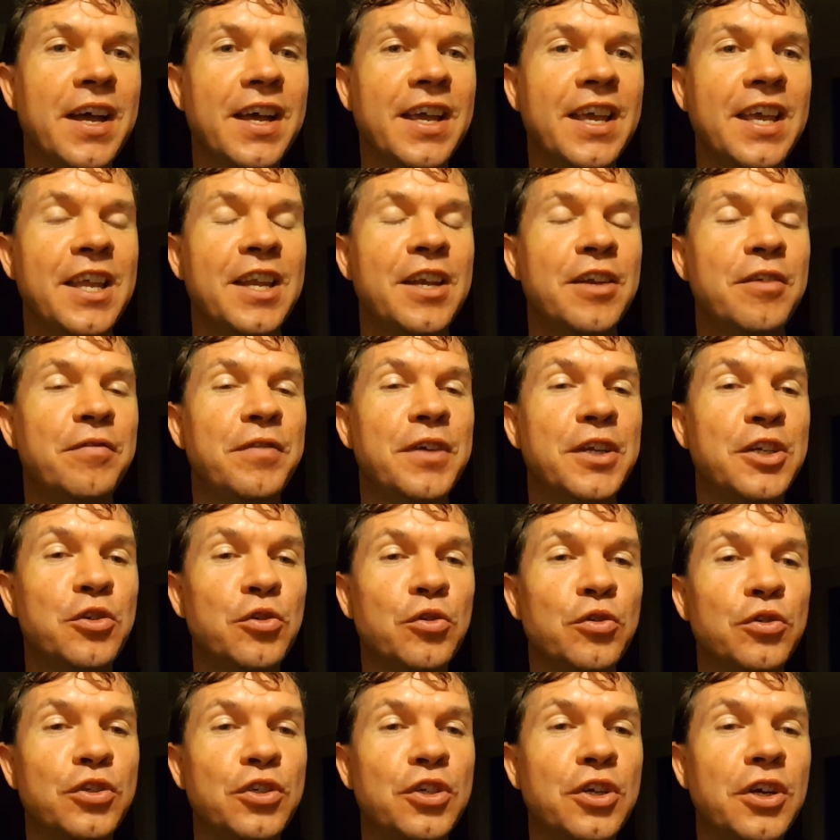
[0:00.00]

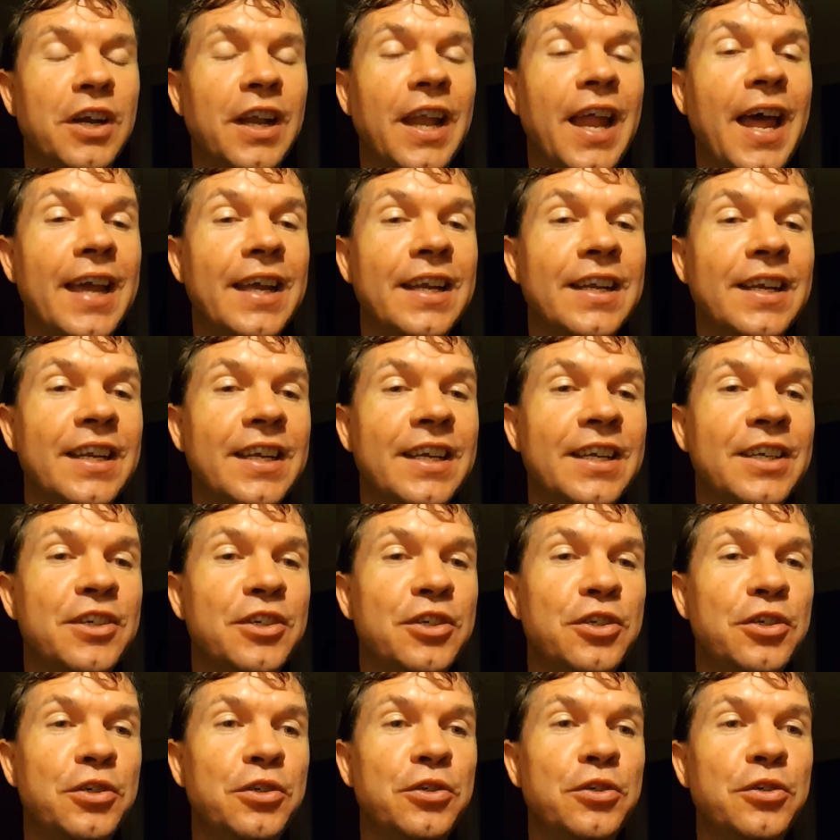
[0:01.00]
individuals you're likely
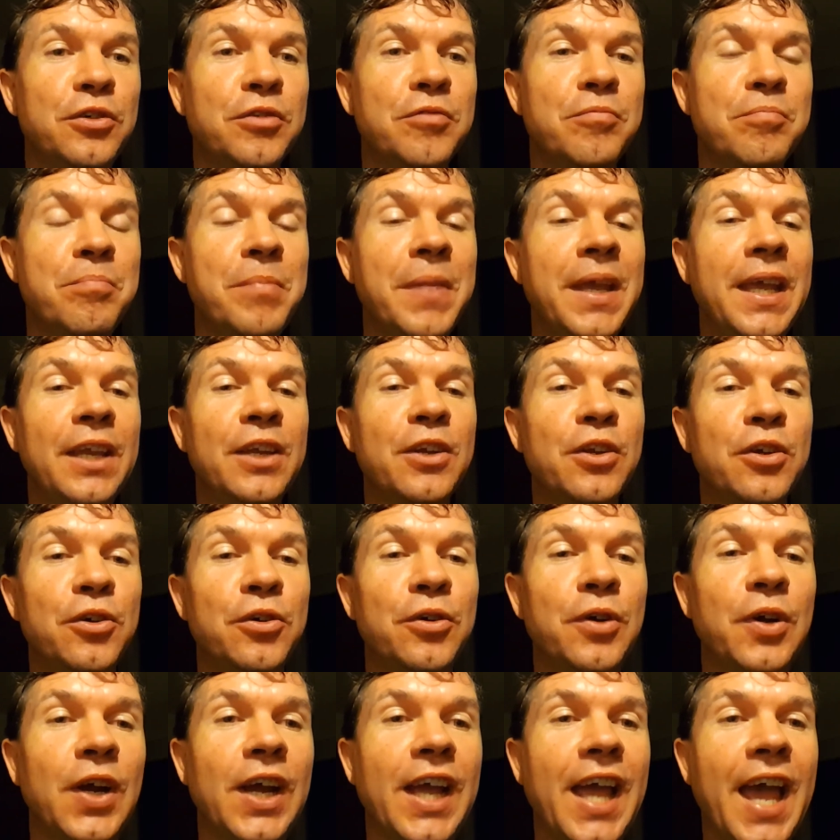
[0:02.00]
to meet
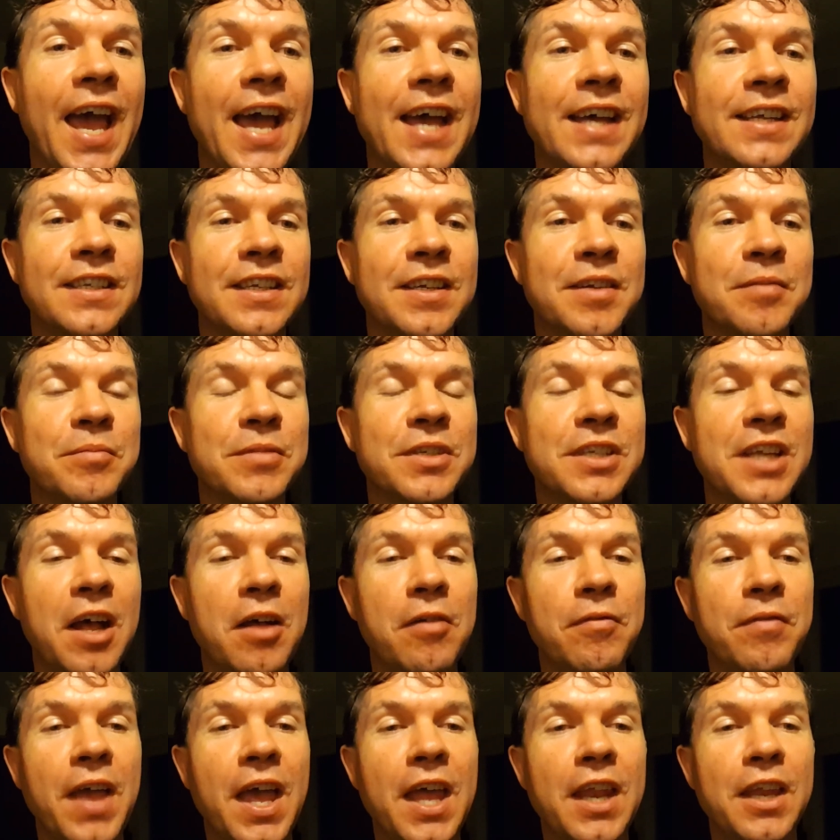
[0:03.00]
who has
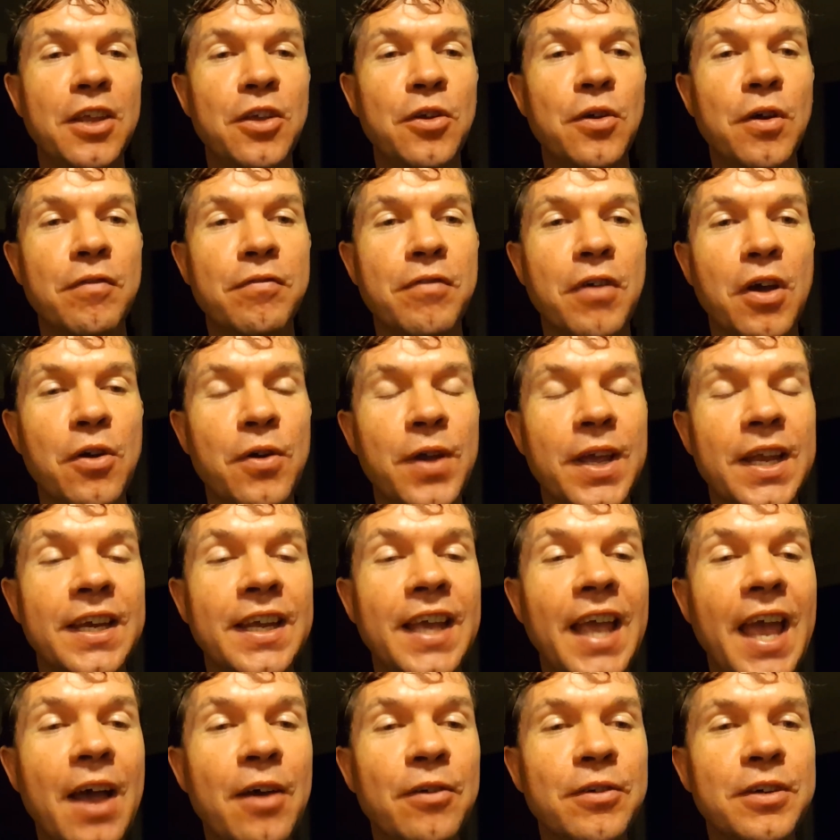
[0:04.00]
himself had a UFO
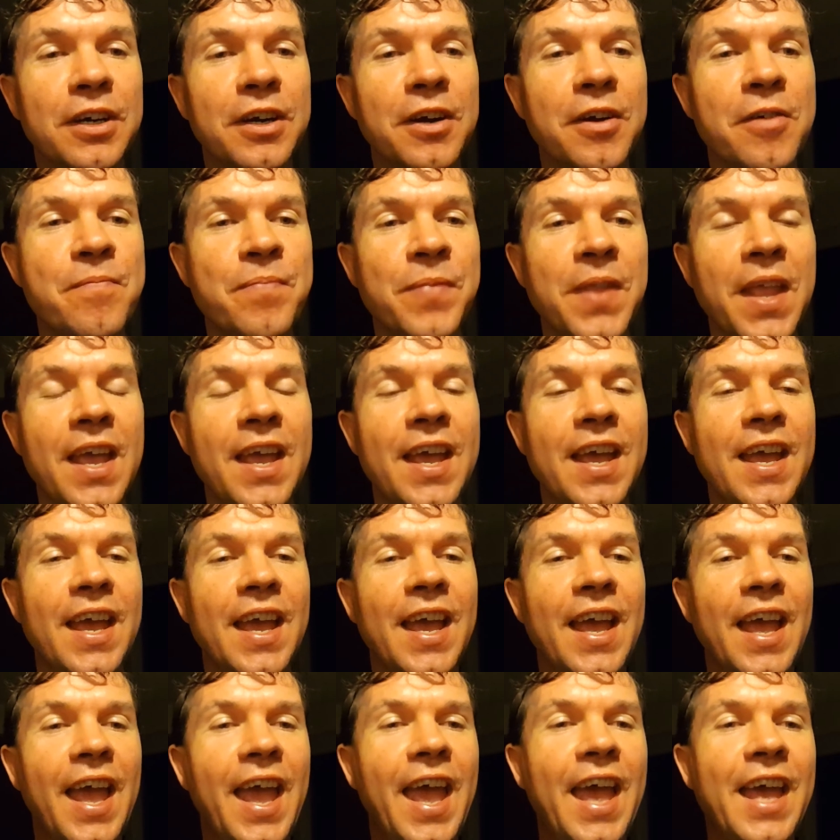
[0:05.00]
encounter.
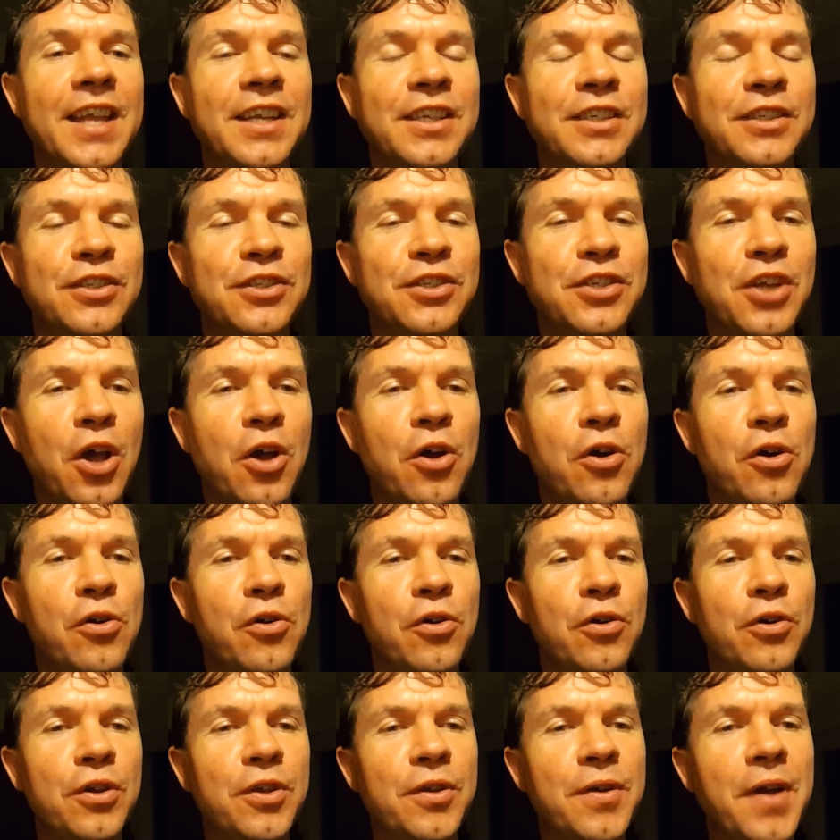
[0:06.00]
And
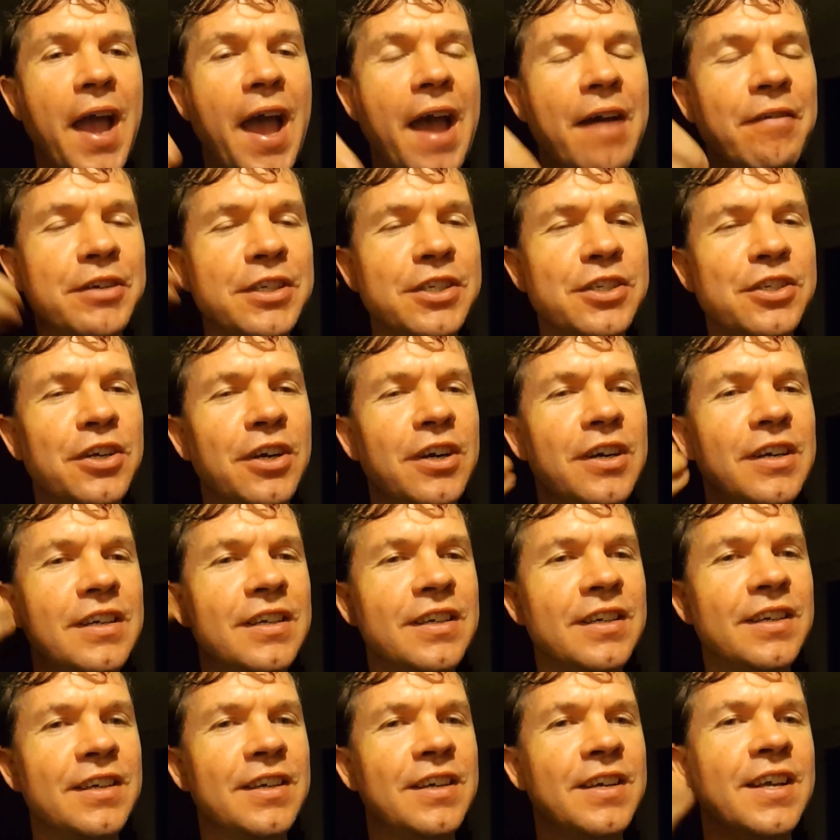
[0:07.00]
so you have a
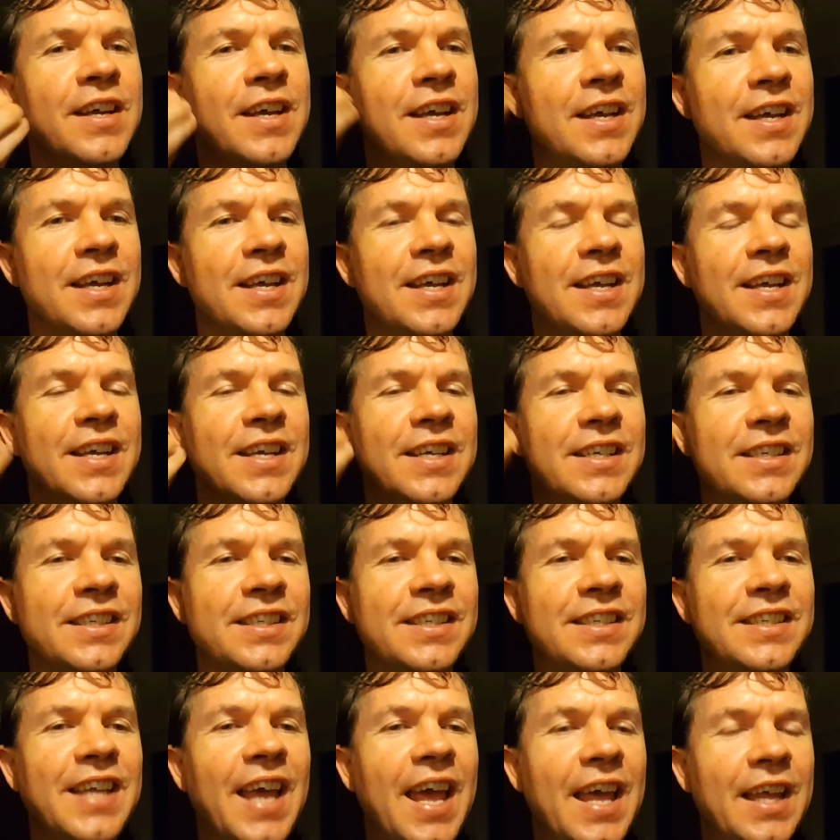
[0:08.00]
certain
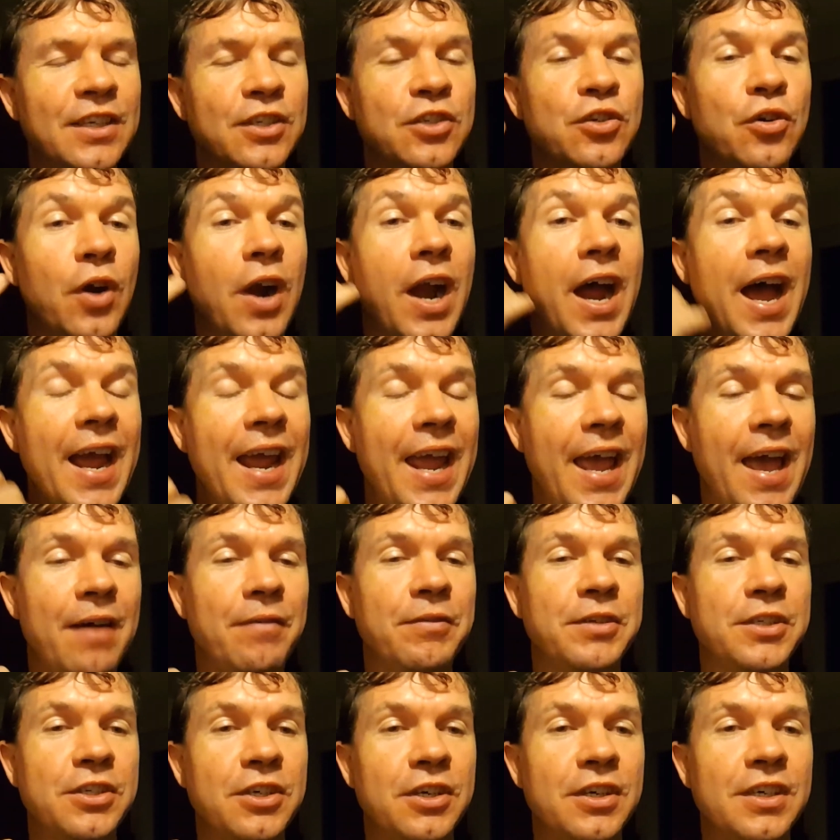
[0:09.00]
sense, or I
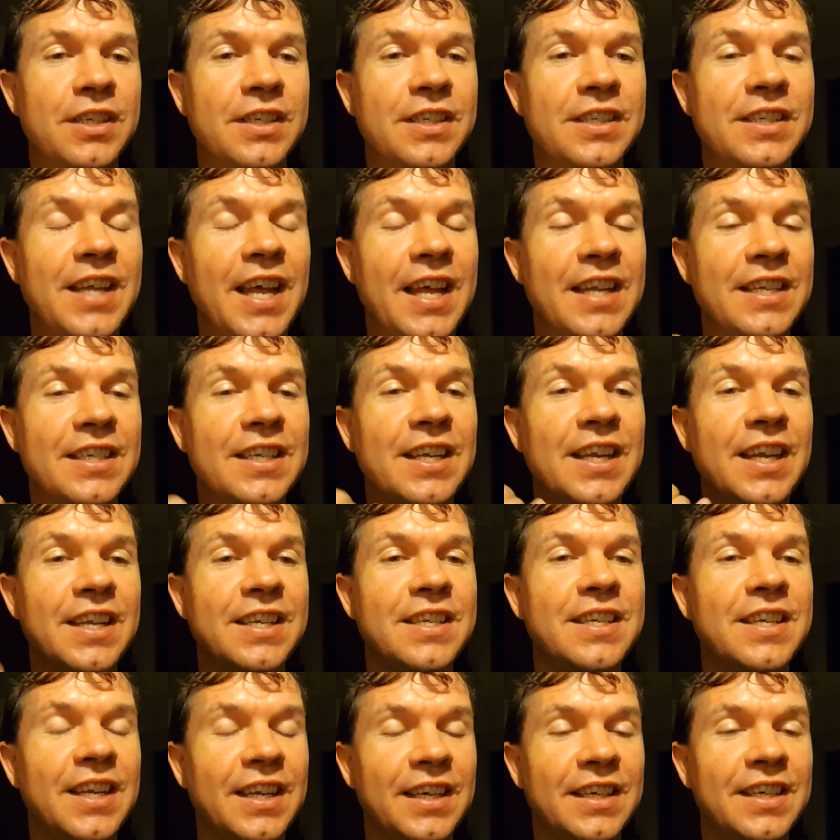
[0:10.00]
have a certain sense
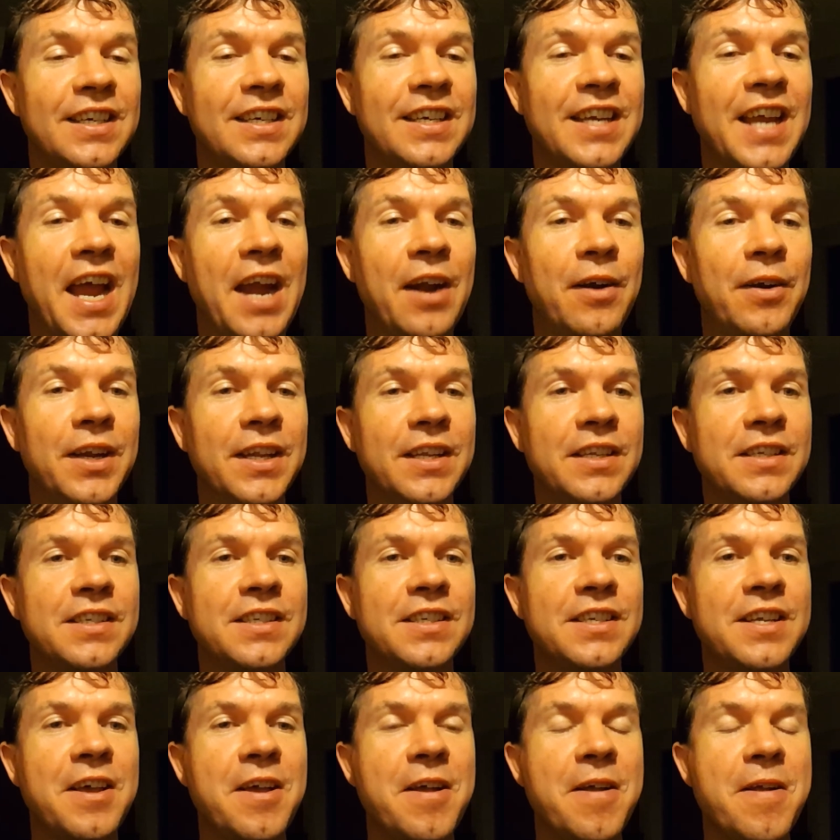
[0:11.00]
listening to
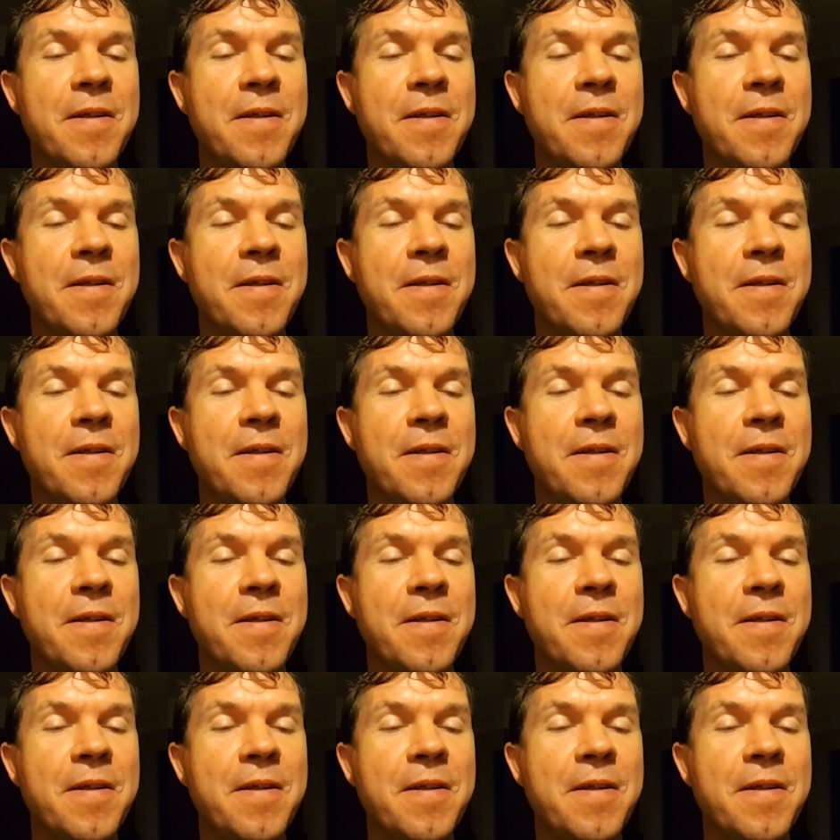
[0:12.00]
Terrence,